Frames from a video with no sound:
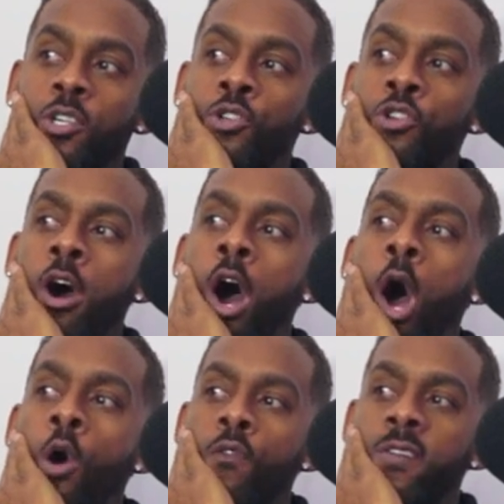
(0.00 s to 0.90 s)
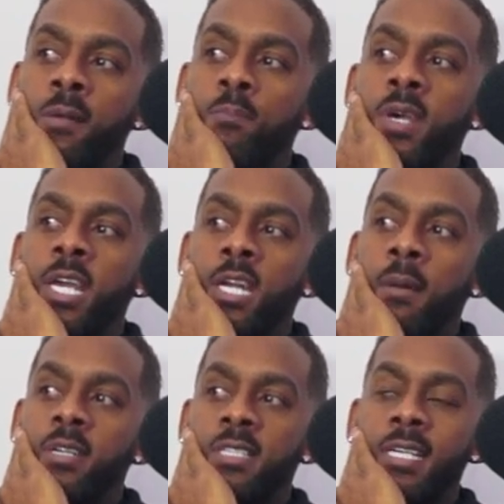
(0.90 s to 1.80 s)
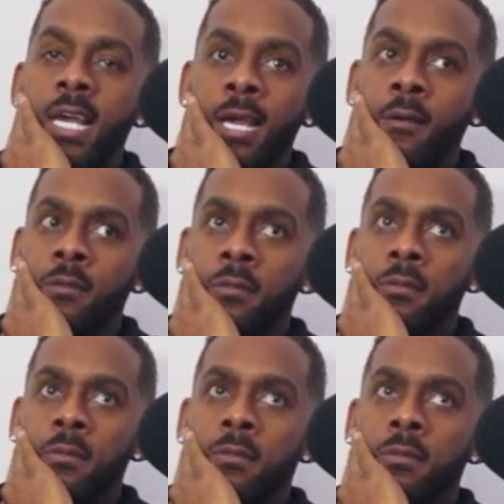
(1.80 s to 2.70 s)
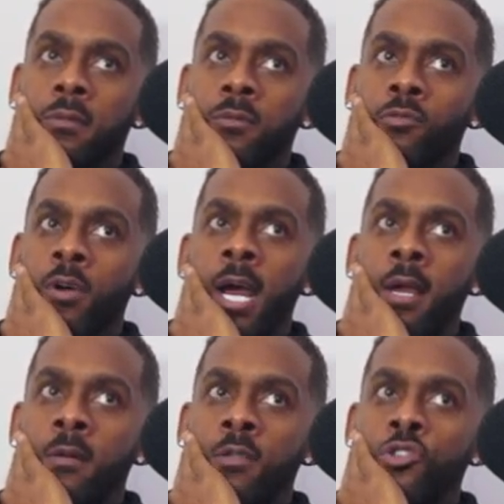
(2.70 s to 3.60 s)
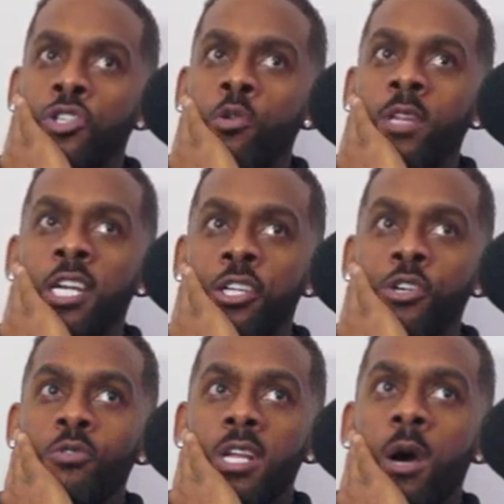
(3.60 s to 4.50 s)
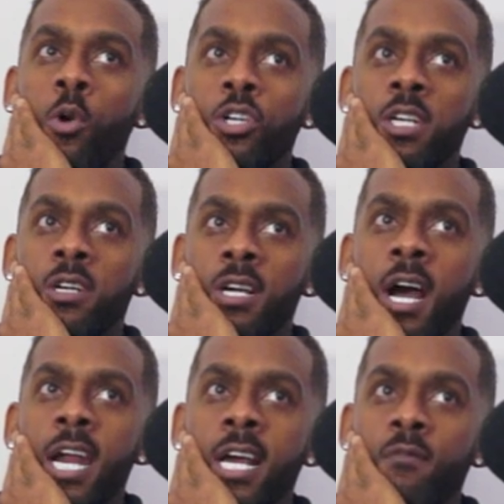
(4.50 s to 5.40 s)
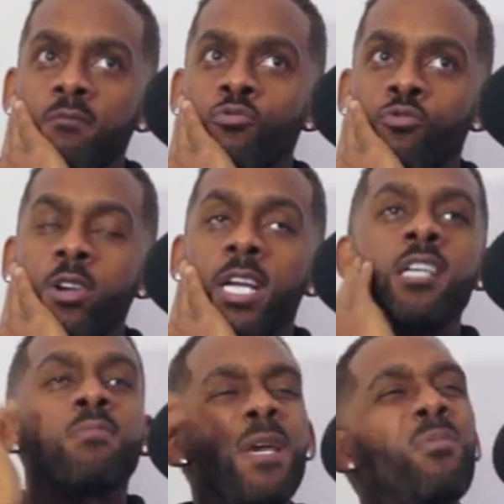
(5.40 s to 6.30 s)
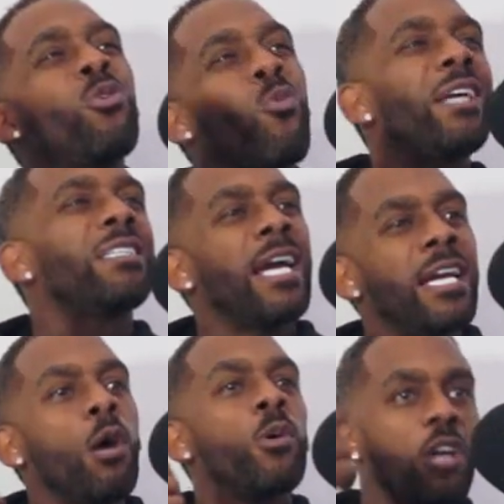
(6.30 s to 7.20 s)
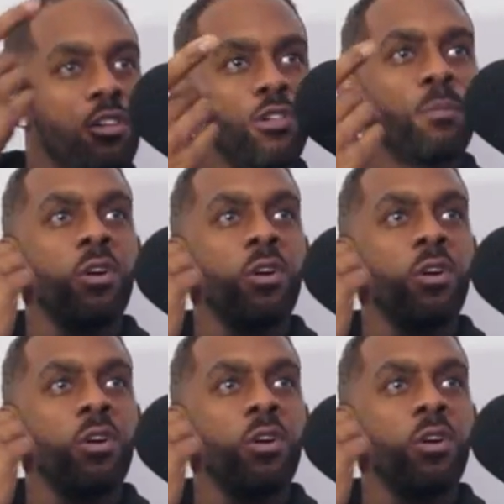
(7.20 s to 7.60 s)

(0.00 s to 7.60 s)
not overly bigging up the ting, right? So that the youths that are watching kind of... Because people always say, no, we're trying to do the